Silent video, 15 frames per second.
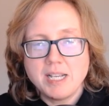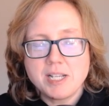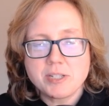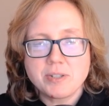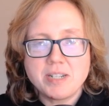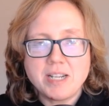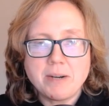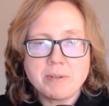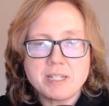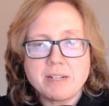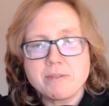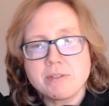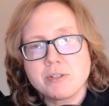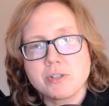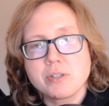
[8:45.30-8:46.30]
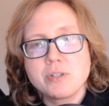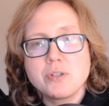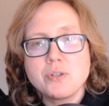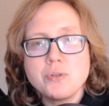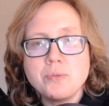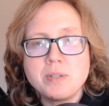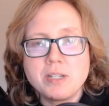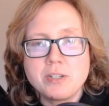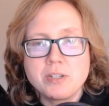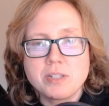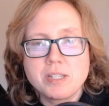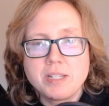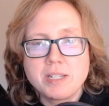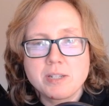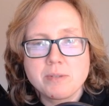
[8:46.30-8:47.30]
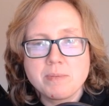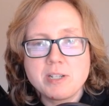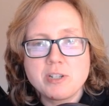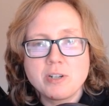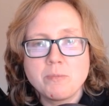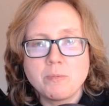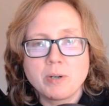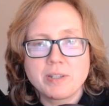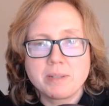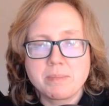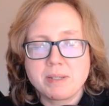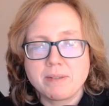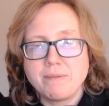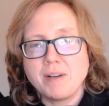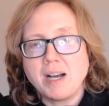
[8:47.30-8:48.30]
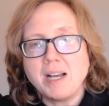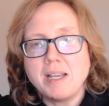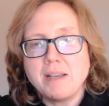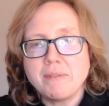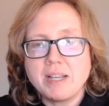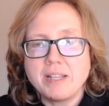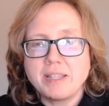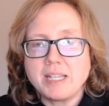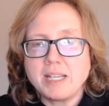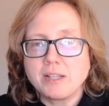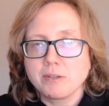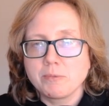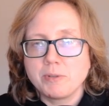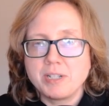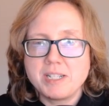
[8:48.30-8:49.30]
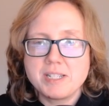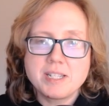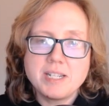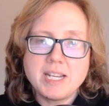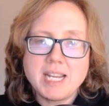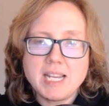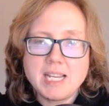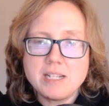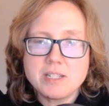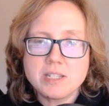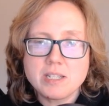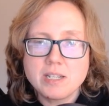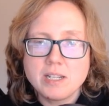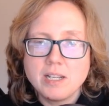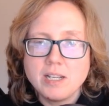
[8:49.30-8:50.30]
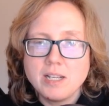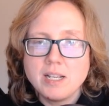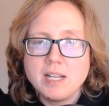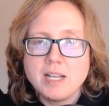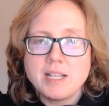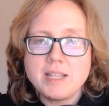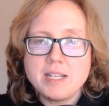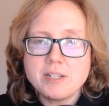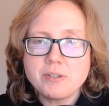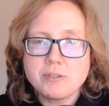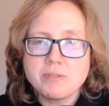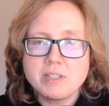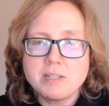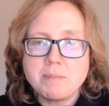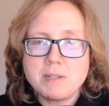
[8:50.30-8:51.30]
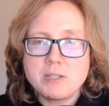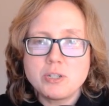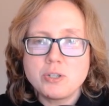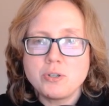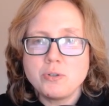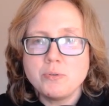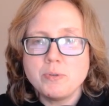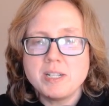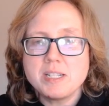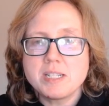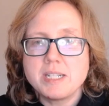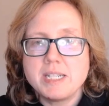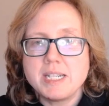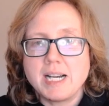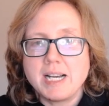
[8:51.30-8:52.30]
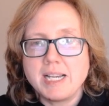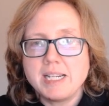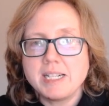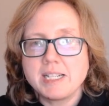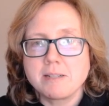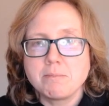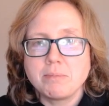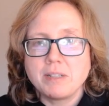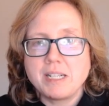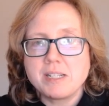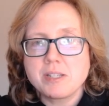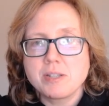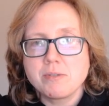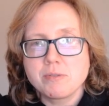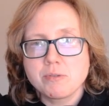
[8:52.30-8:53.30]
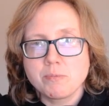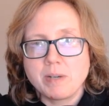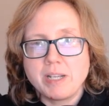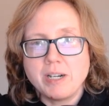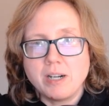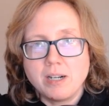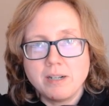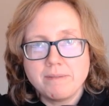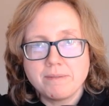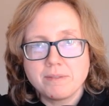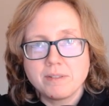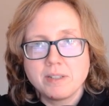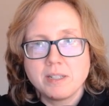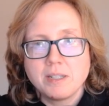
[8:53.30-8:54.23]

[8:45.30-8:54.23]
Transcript: So now we're down to just two digits in this region. One of them's a 5 and the other one is an 8. These are going to be 2 and 9. I can place those right off.